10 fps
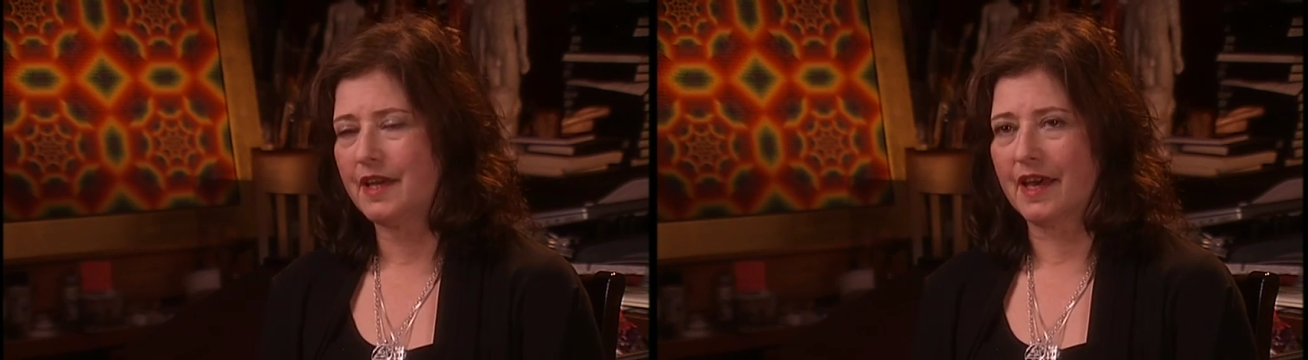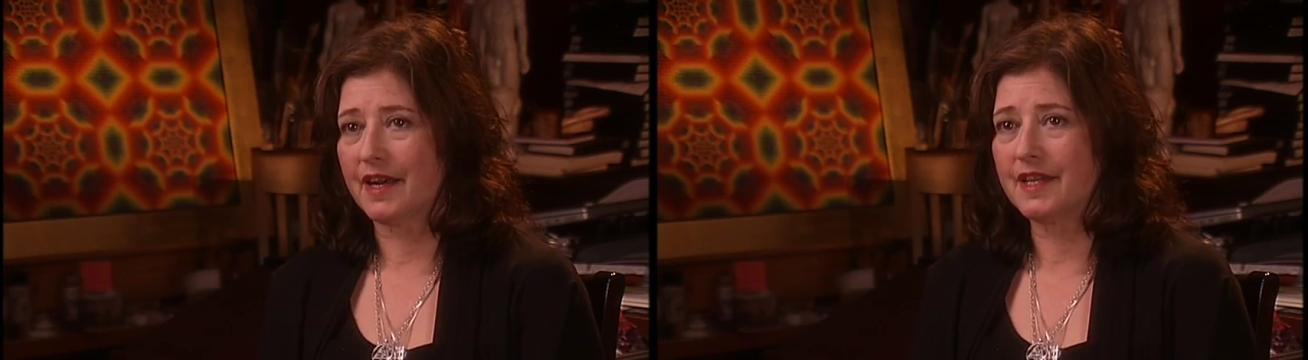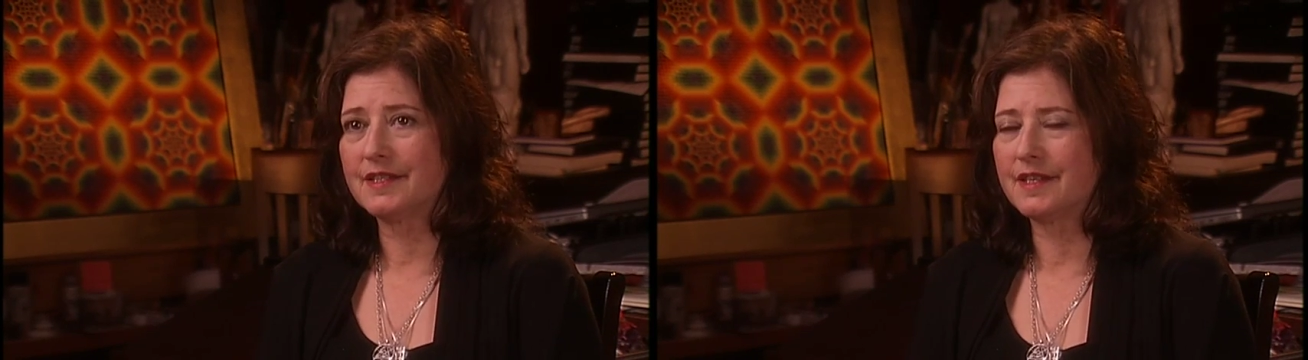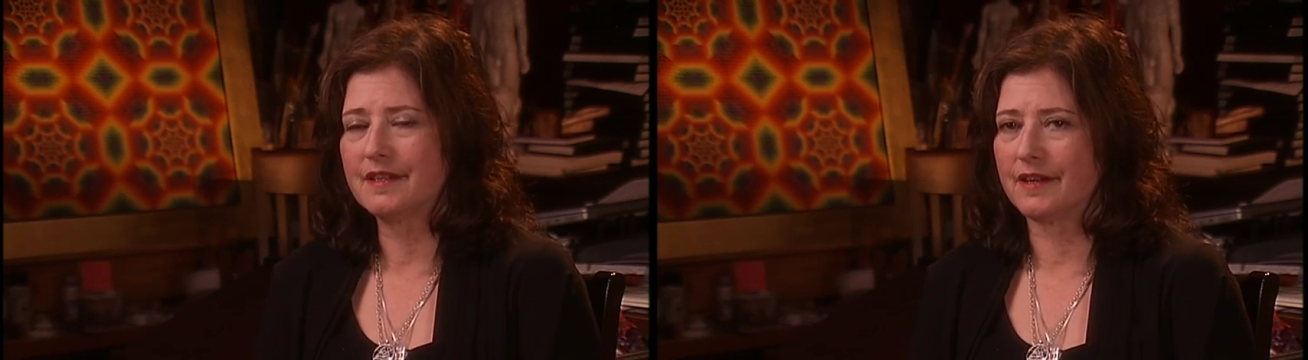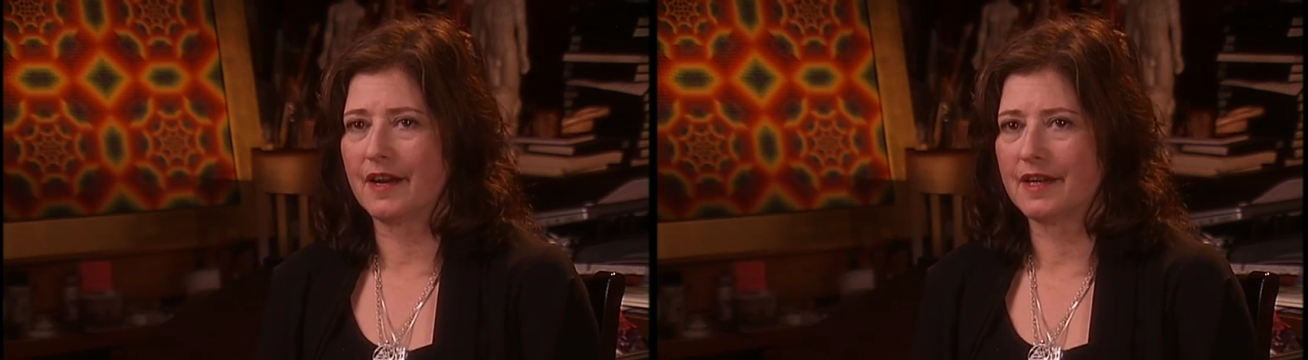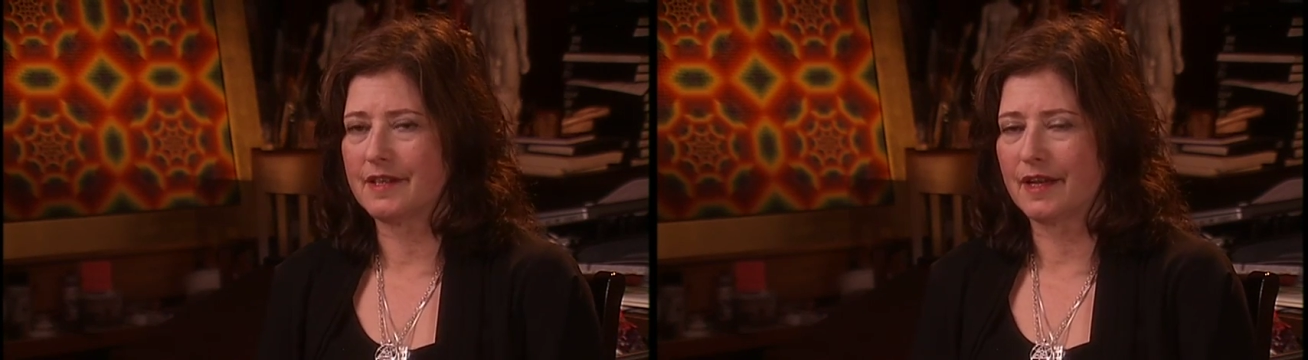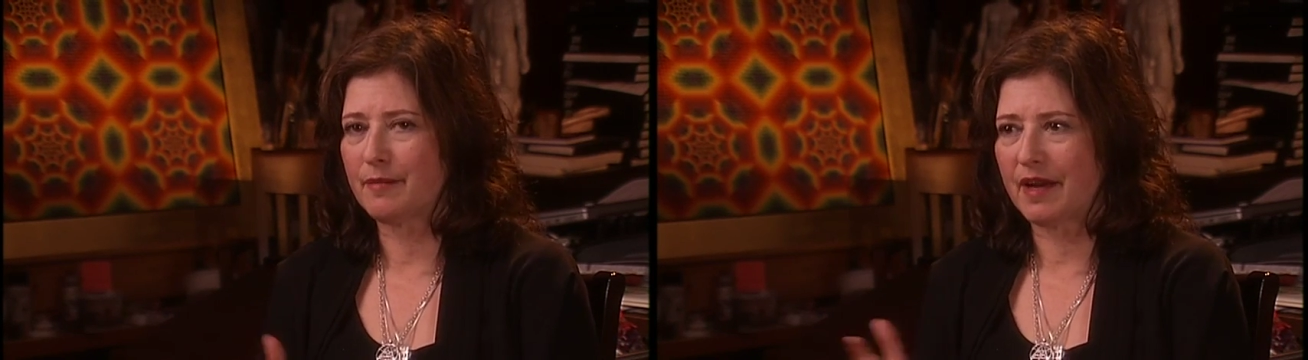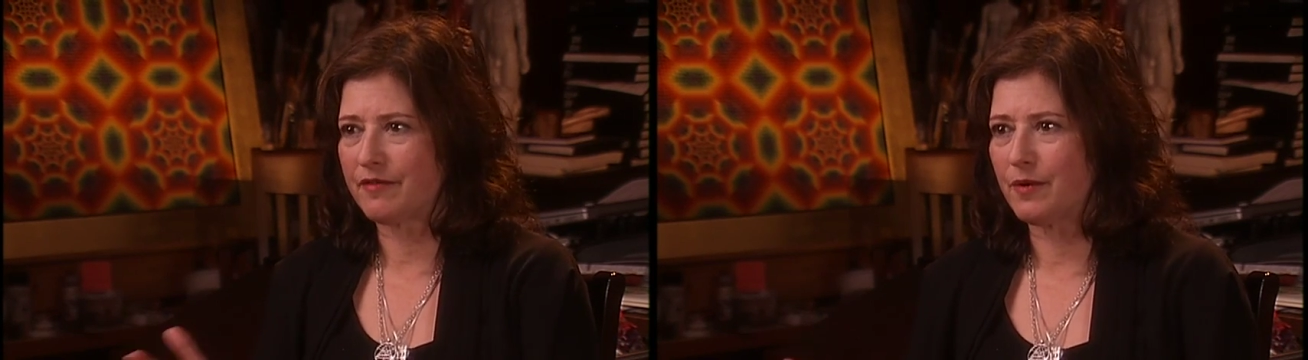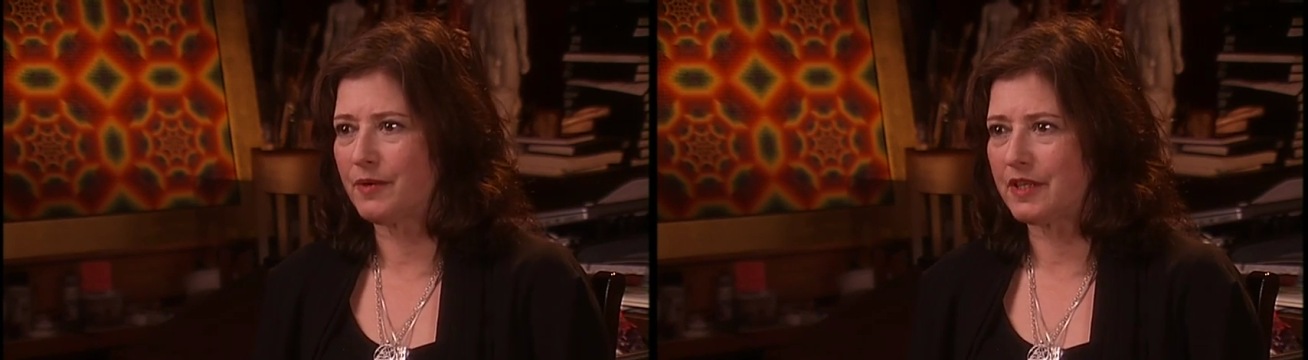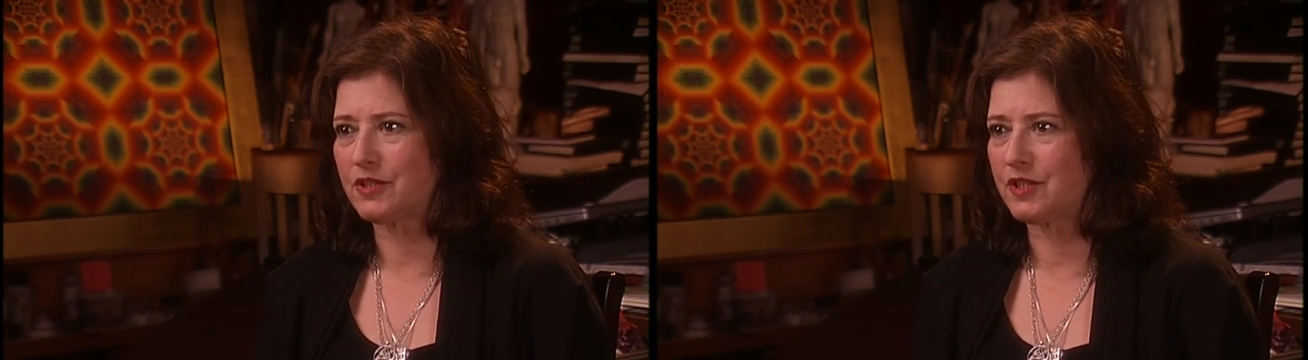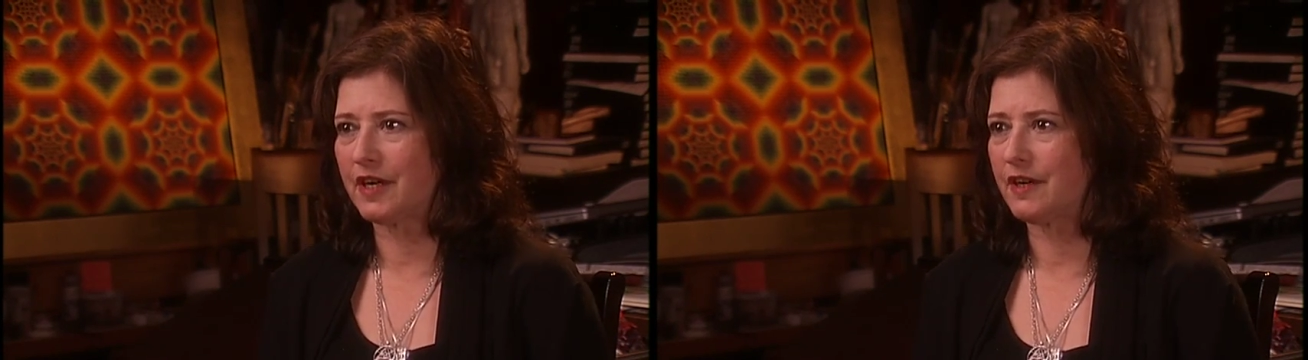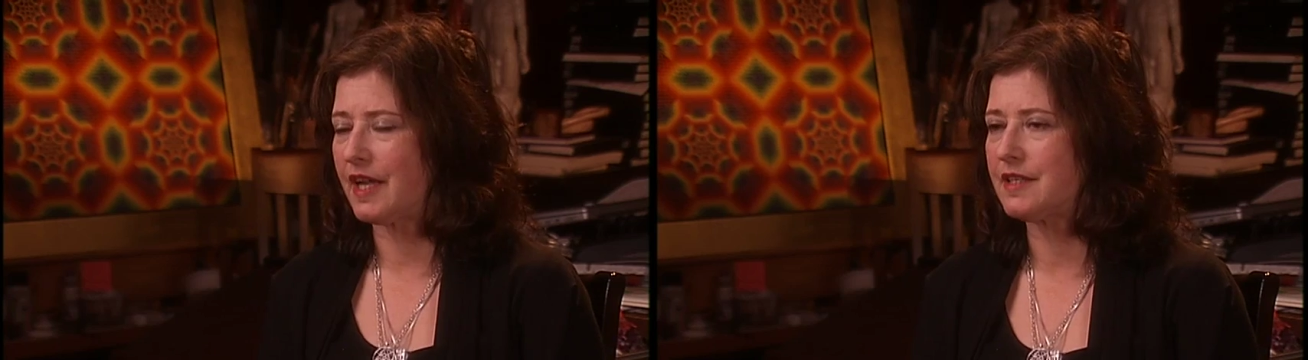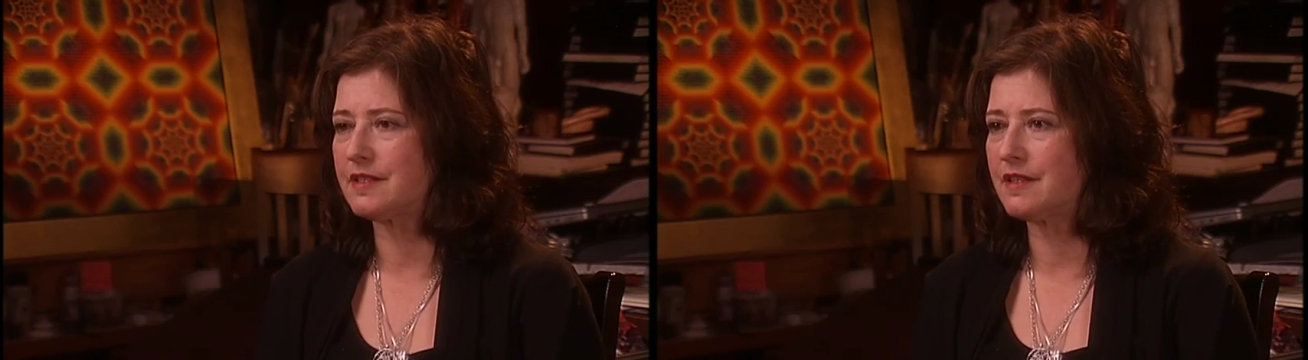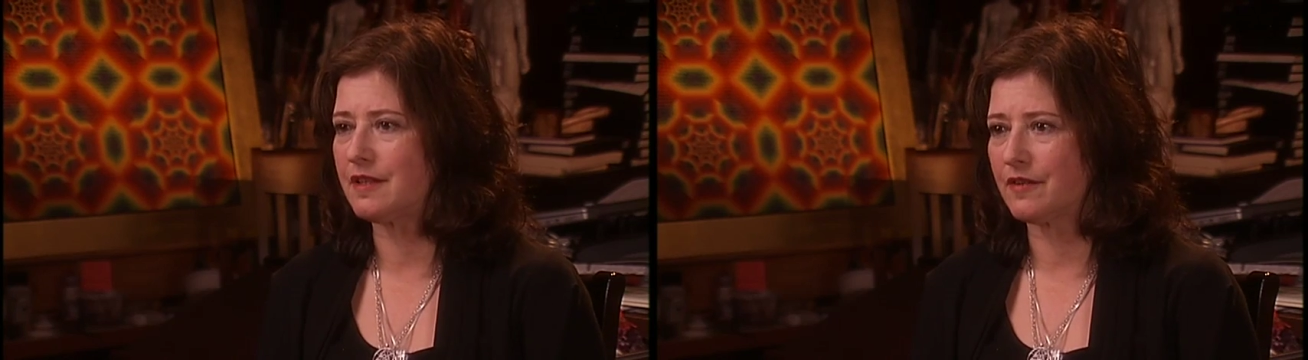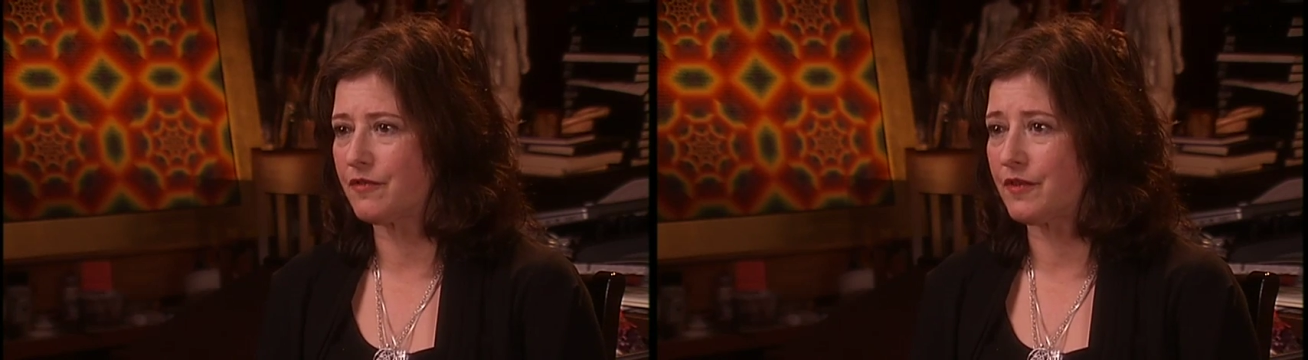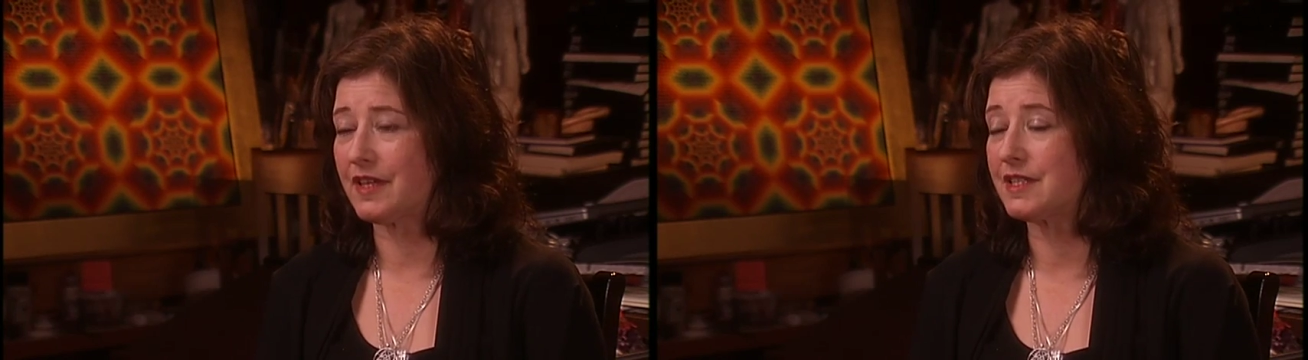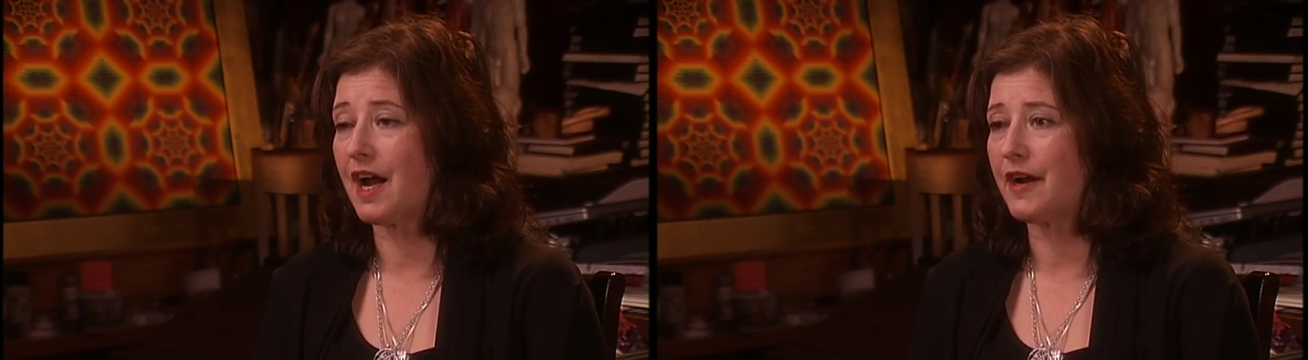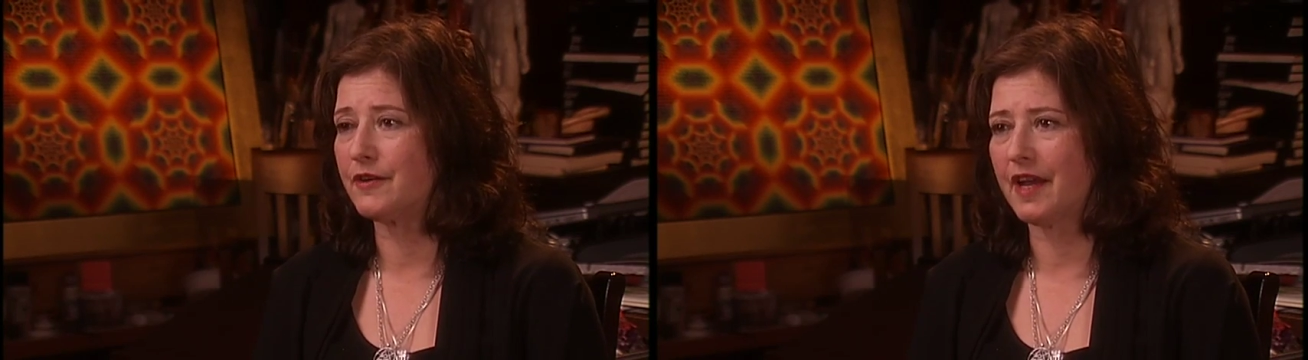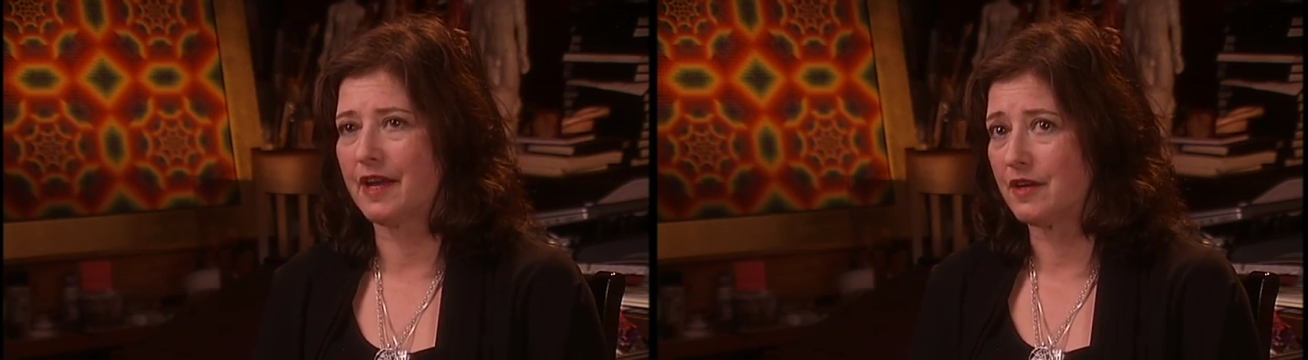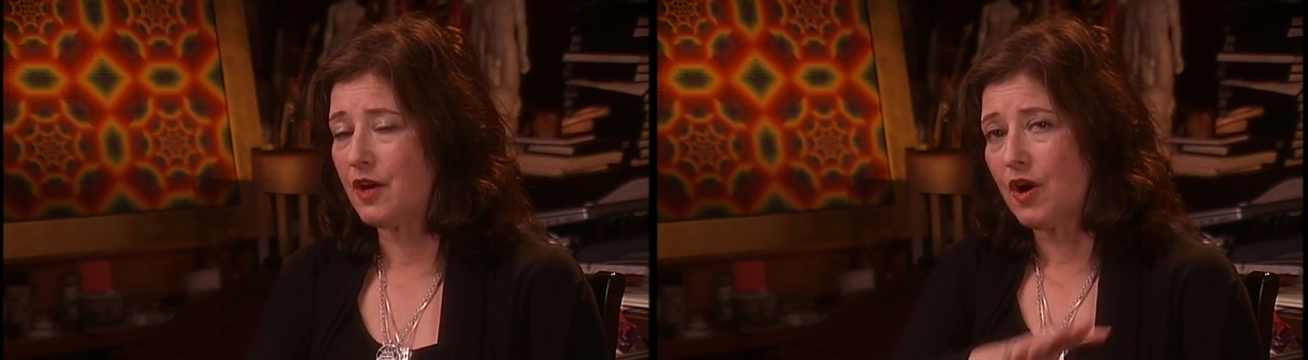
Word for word: And I sit there, I take my folding chair and I sit there for the entire day and